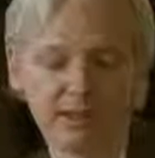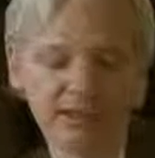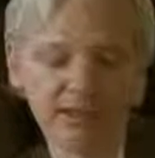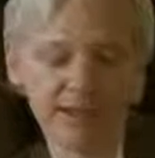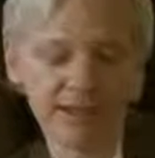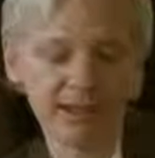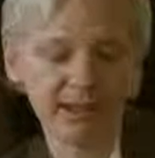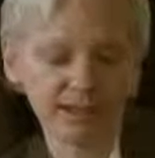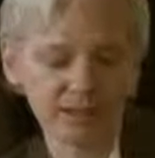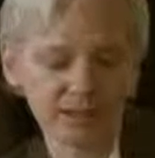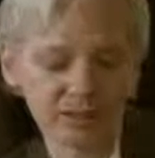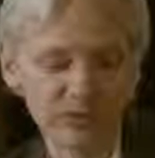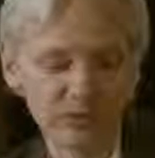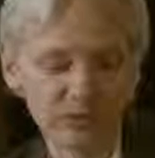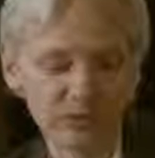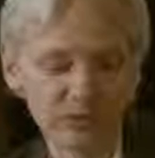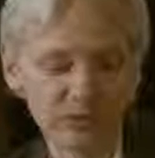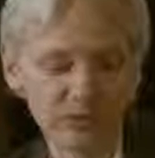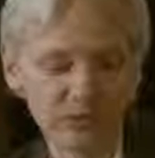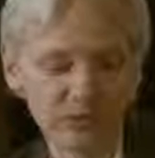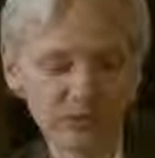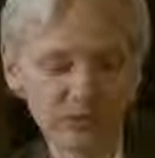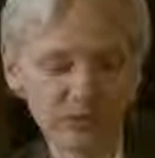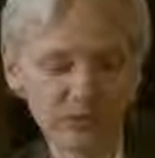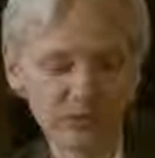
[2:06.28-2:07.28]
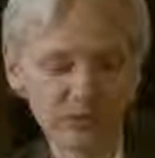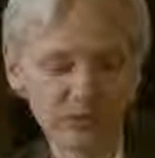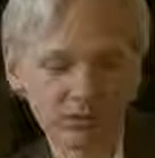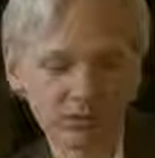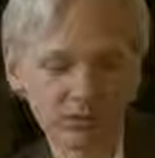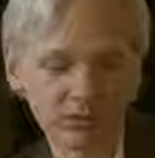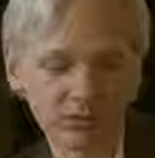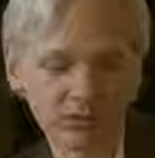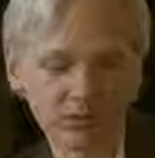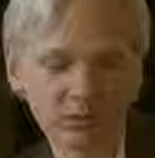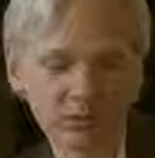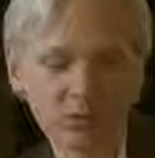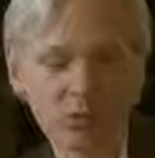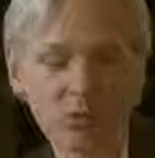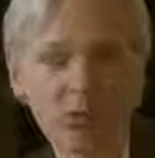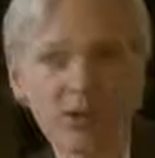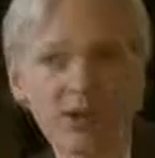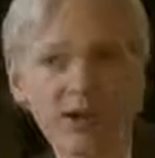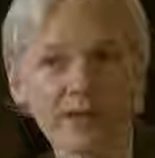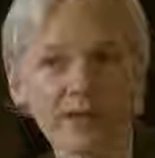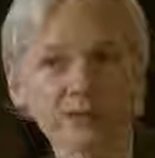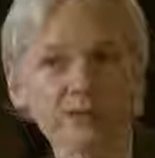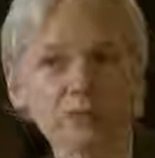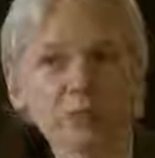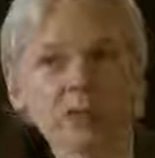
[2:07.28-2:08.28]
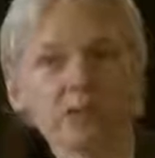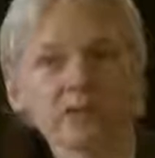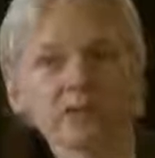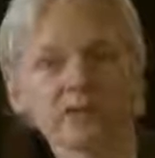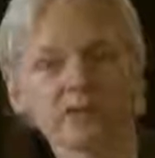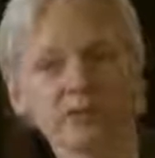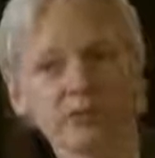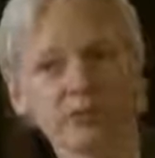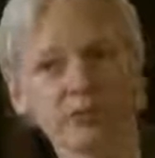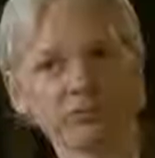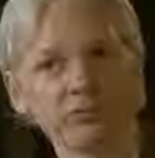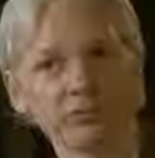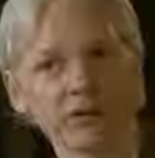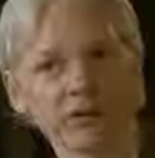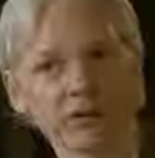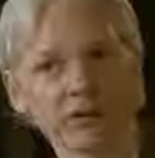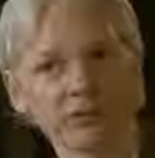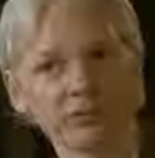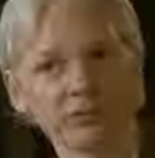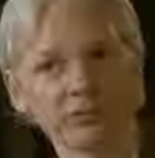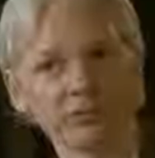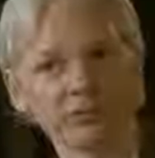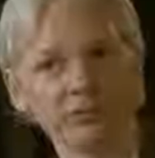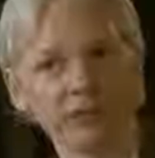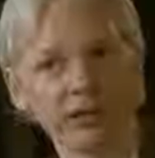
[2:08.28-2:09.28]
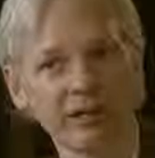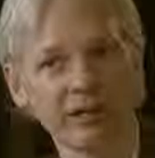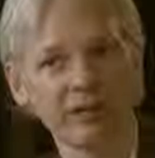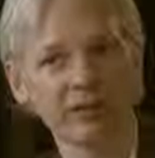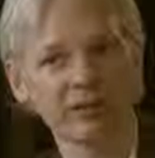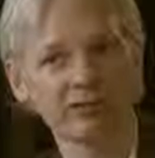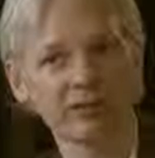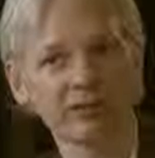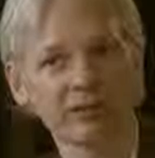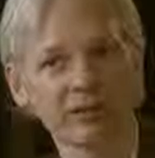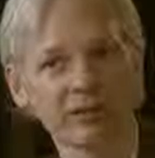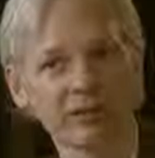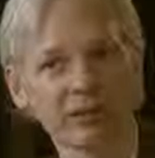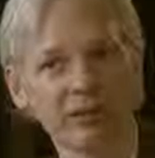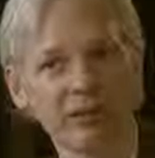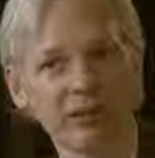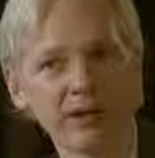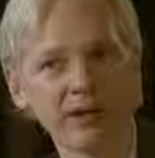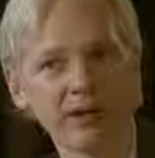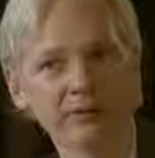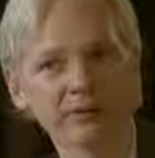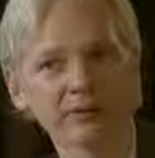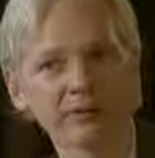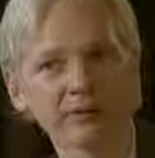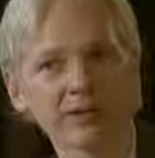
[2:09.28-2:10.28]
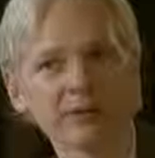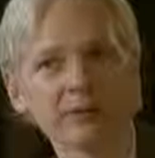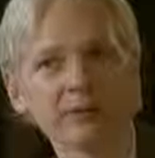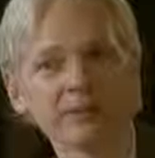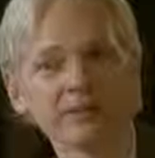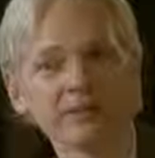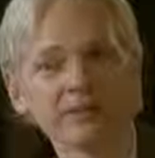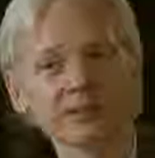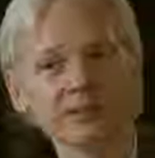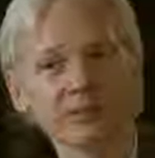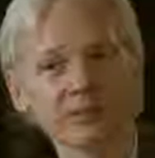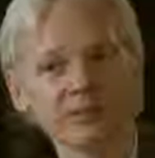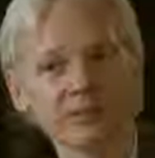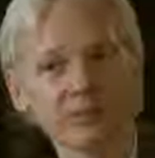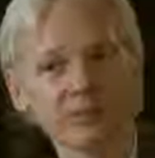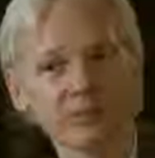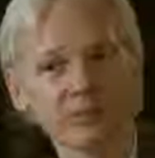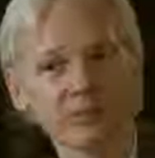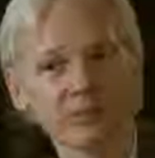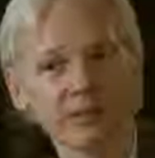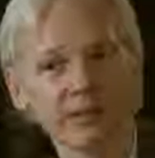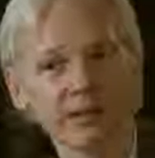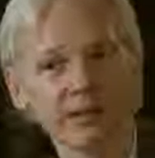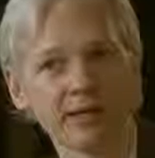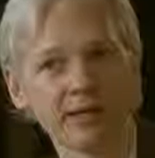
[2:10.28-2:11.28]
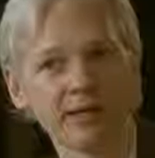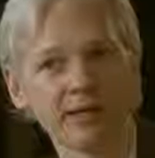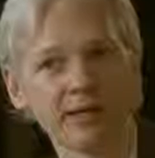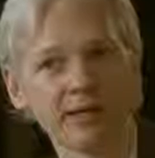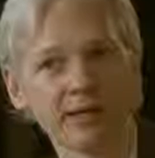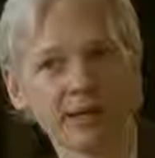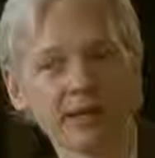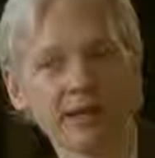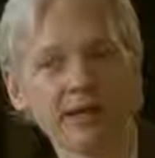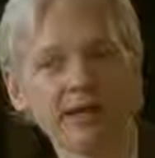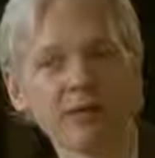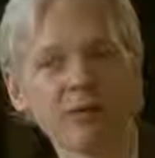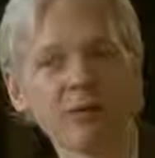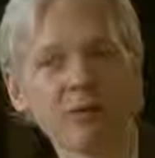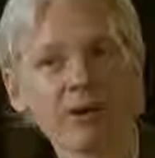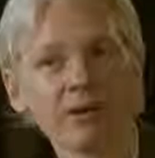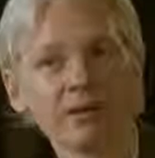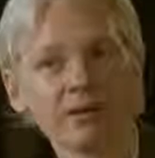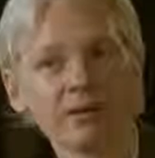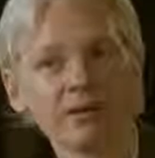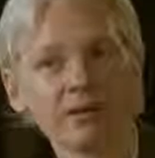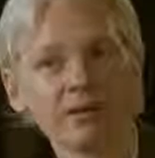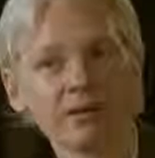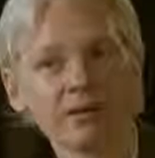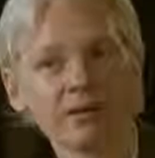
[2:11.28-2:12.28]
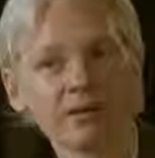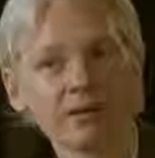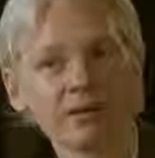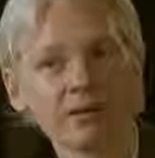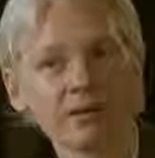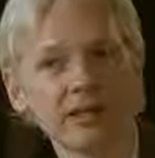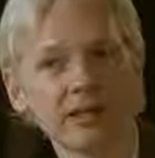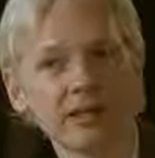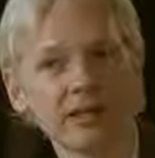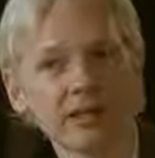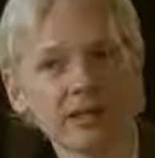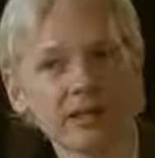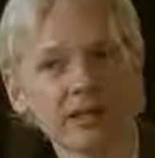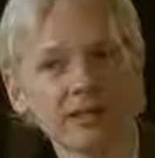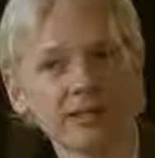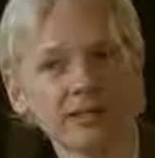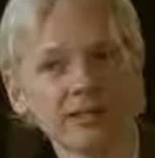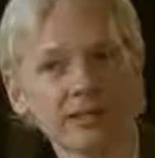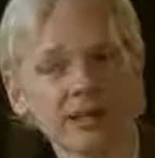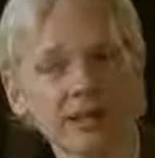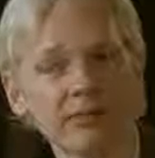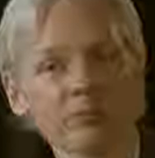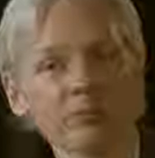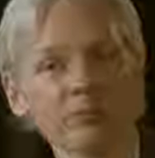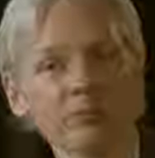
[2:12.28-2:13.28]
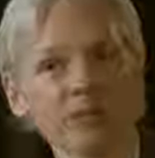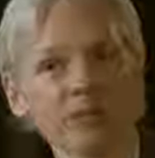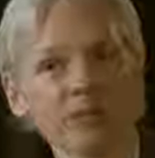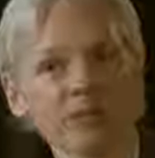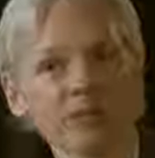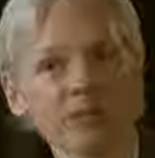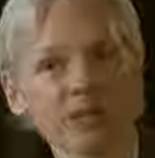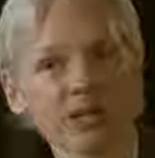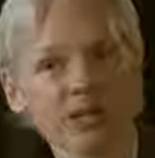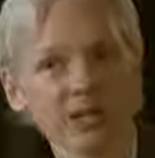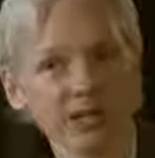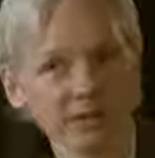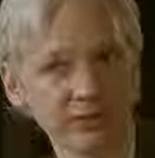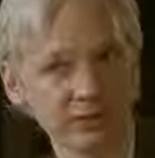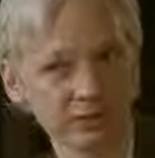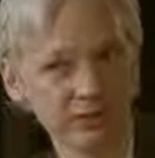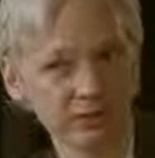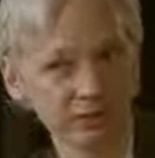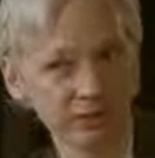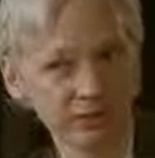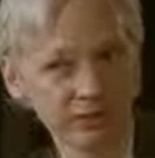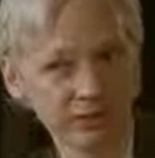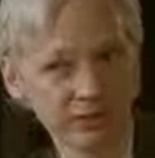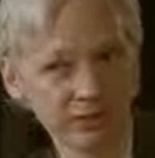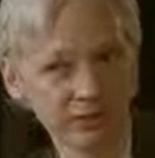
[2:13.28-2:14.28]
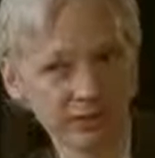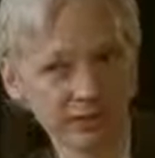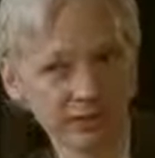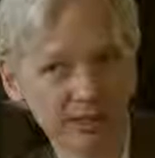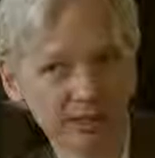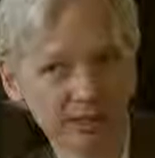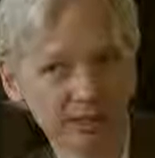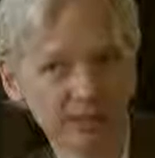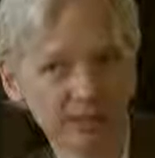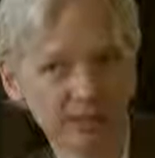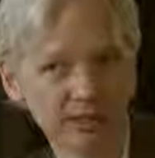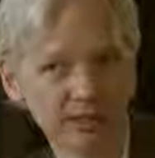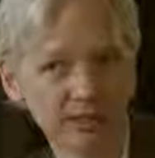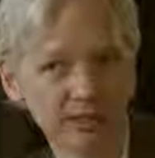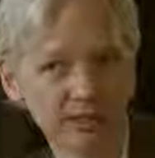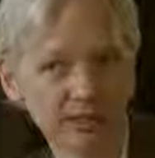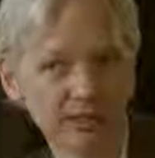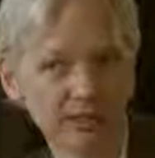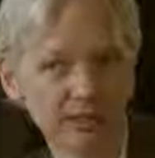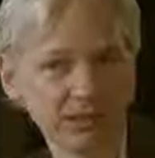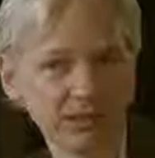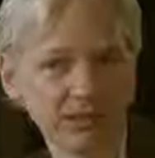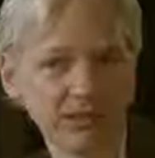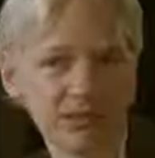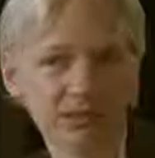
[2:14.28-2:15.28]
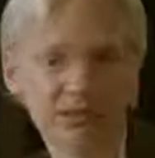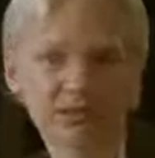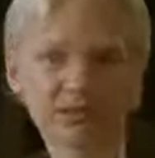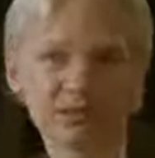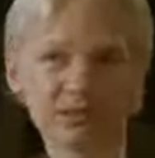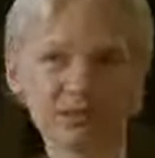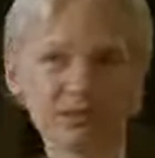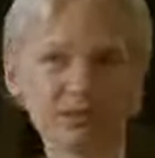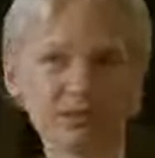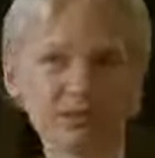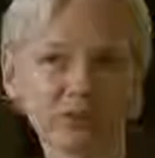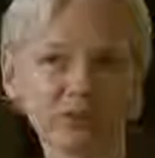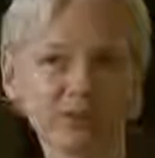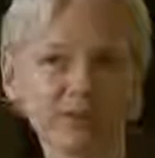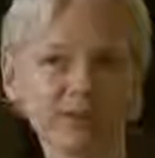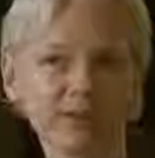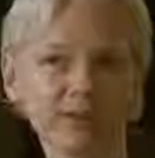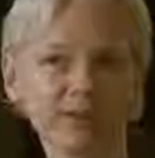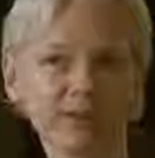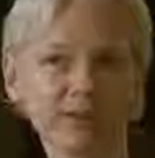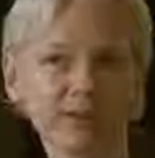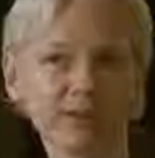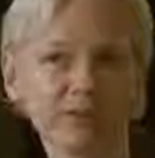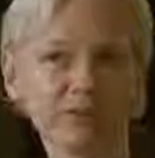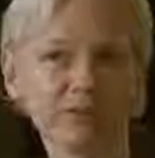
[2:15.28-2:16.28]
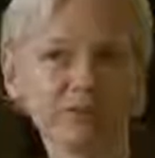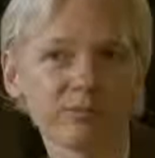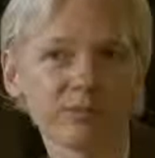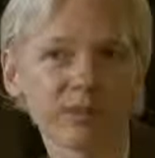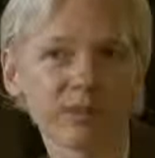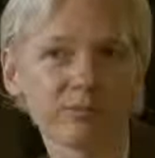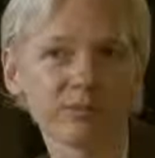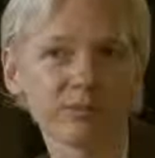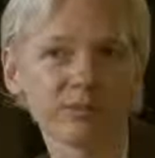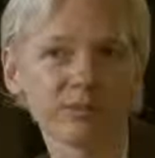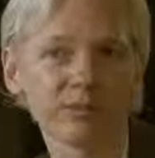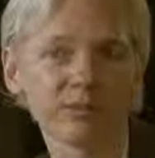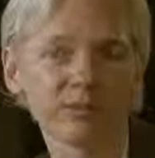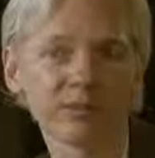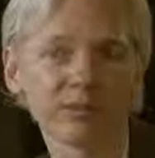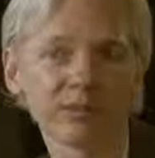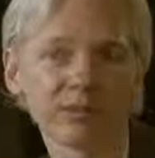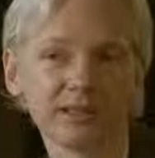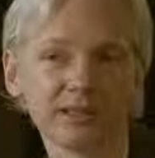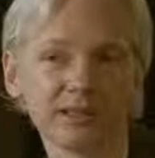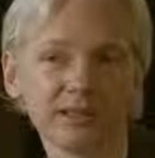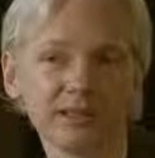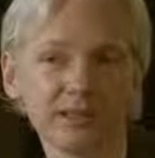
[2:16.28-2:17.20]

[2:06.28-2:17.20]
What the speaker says: that has always worked so far. We're aware of no instance where anyone has come to any sort of physical harm as a result of anything we've published.